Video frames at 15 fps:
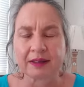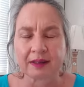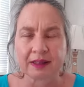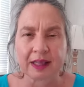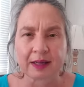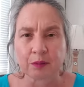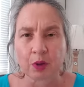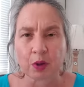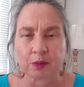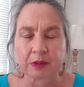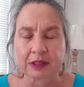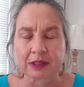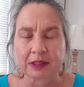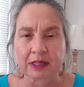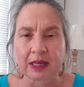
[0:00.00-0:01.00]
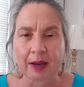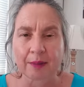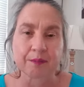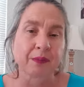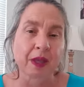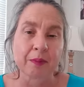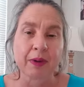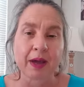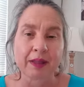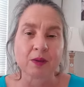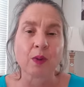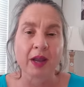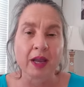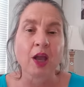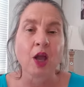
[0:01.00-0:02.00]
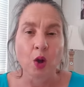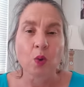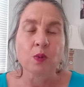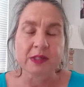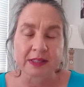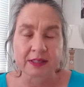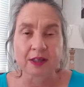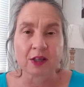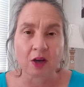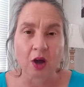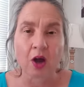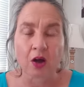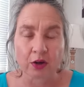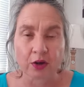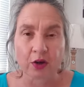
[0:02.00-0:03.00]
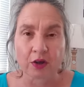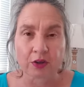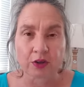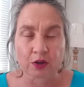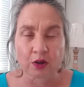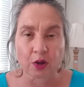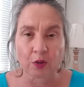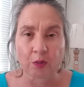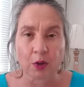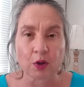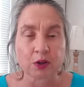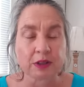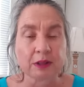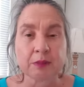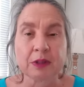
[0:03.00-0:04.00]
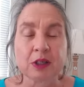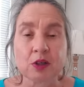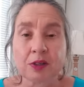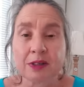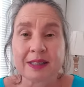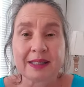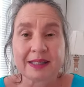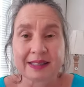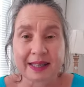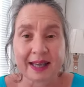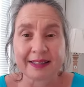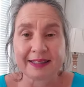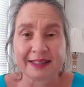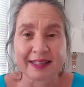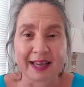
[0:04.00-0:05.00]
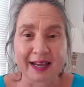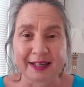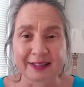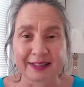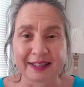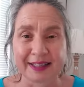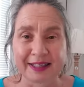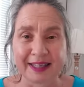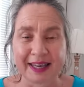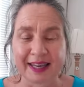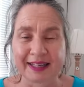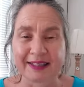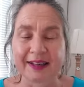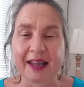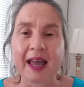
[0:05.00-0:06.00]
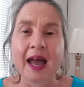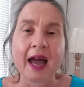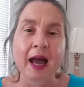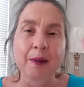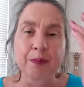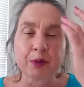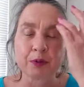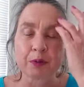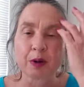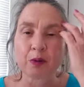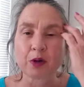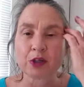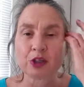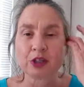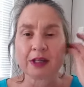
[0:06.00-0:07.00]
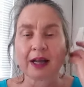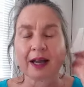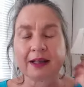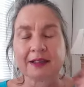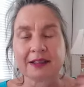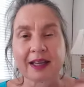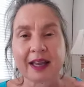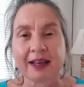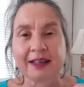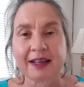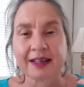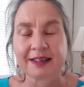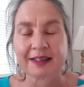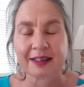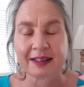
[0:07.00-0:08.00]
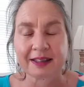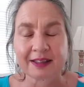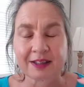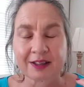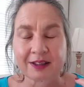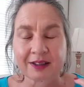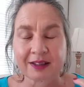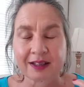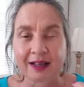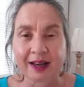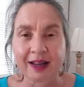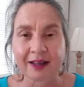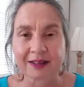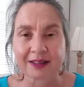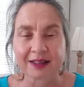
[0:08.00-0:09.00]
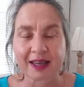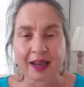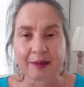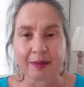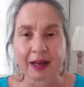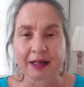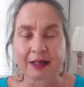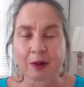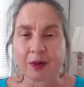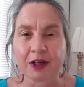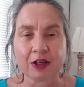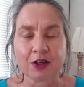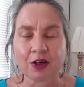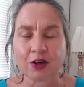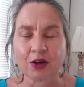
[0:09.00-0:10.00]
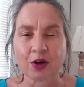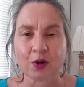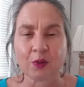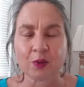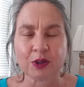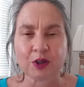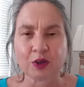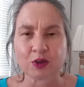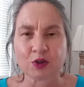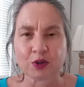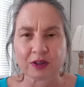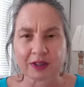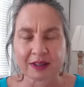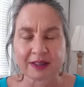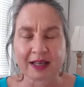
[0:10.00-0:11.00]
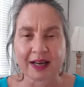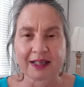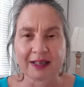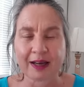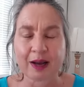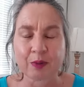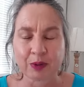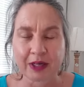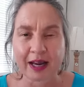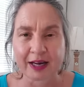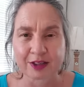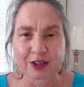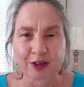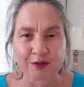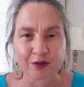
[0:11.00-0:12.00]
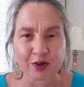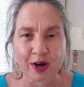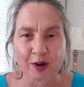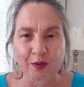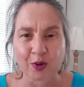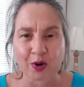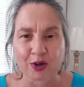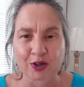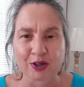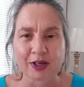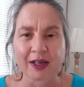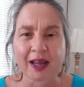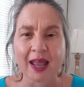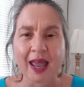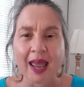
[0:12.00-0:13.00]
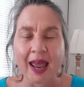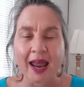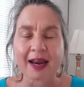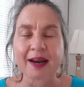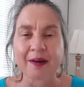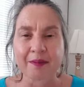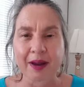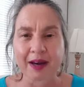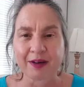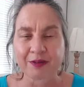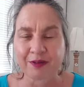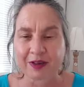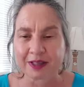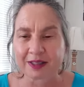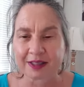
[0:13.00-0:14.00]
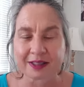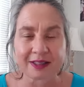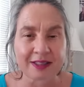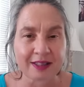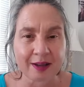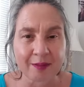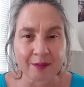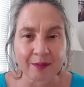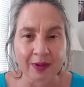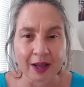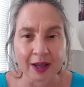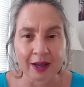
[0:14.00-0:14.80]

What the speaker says: at that moment in time. And by the way, we still are going to go boating because the sun's out again. I put my washing out and next thing the clouds came out. And I went, no, we're not doing this. And I would like to have dry washing. And I manifested some